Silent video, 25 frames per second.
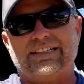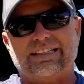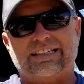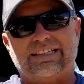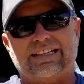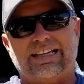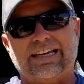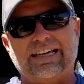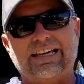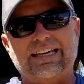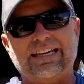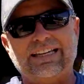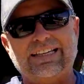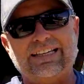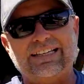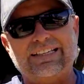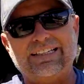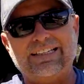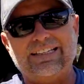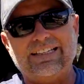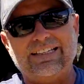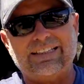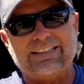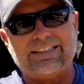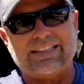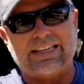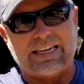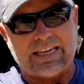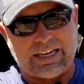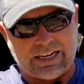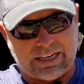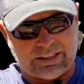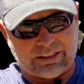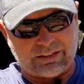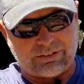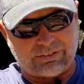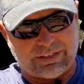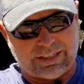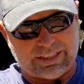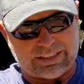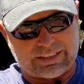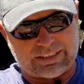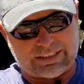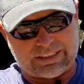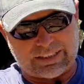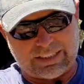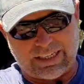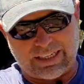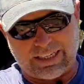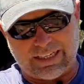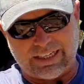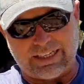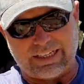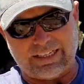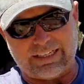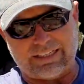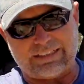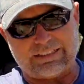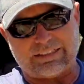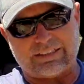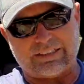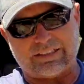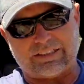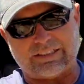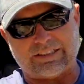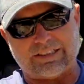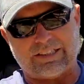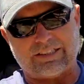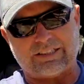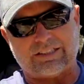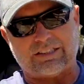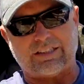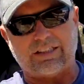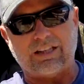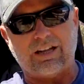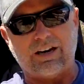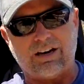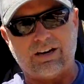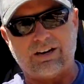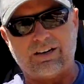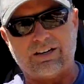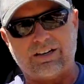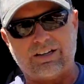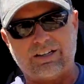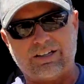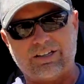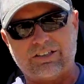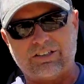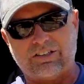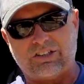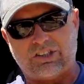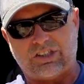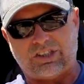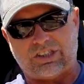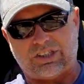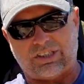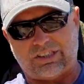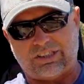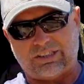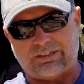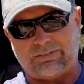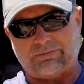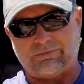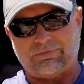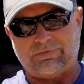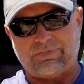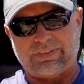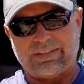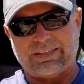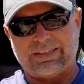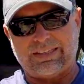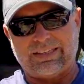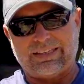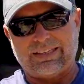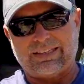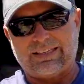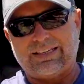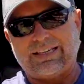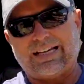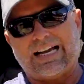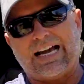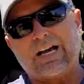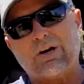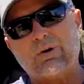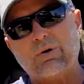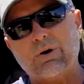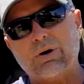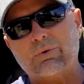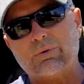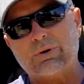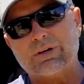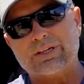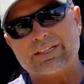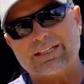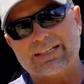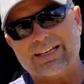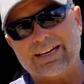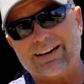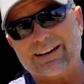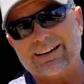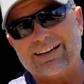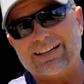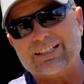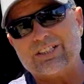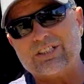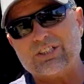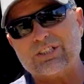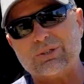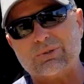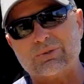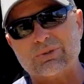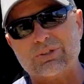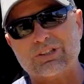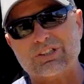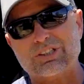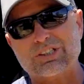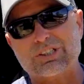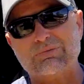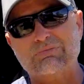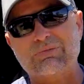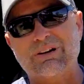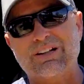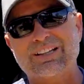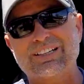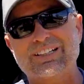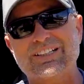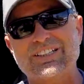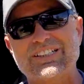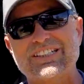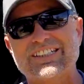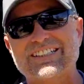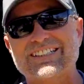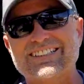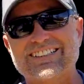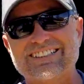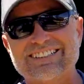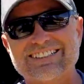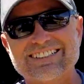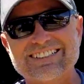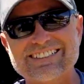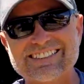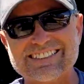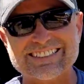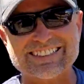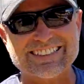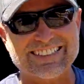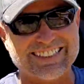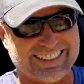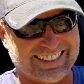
And they got it in the right size. It says large. I quit working out. I just ordered smaller shirts.